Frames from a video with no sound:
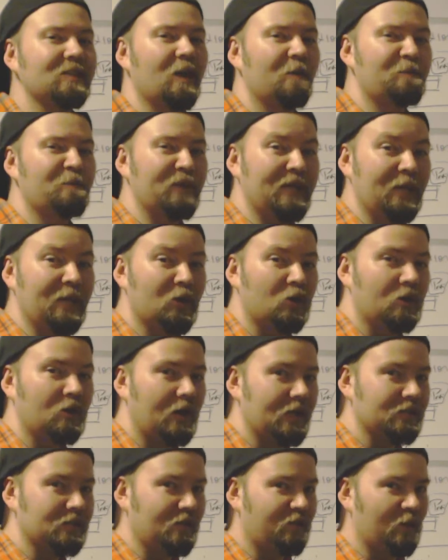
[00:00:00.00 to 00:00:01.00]
it appear
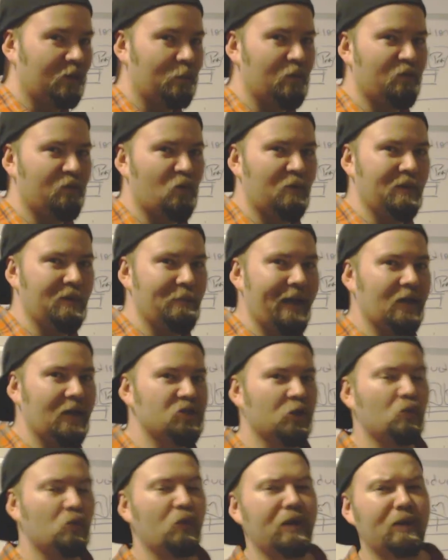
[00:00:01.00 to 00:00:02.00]
as if they're performing
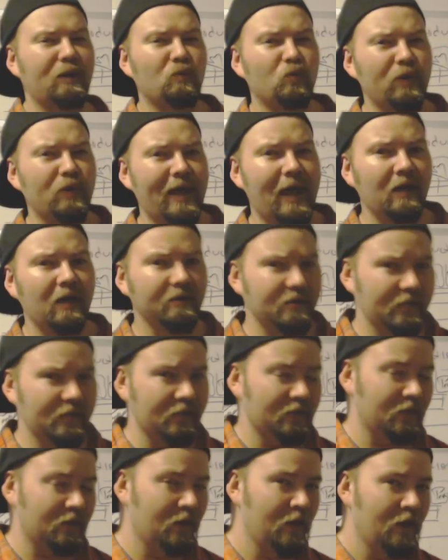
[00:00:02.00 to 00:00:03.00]
magic, when in
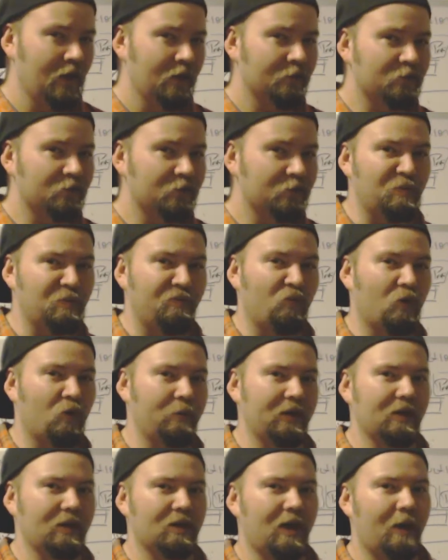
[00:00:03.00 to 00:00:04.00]
reality, they're just
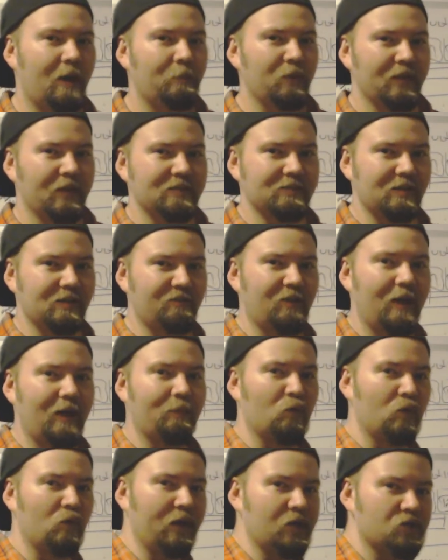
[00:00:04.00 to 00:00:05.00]
performing a complex set of
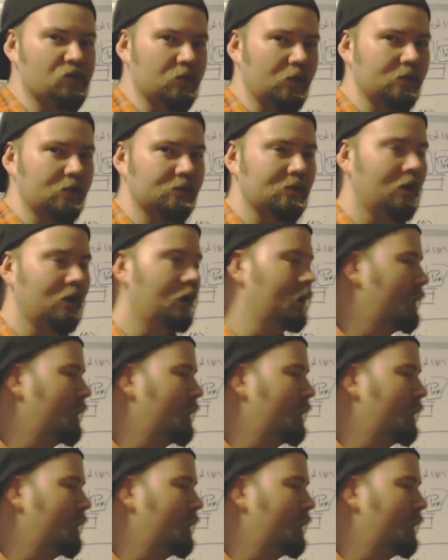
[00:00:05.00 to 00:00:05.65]
operations.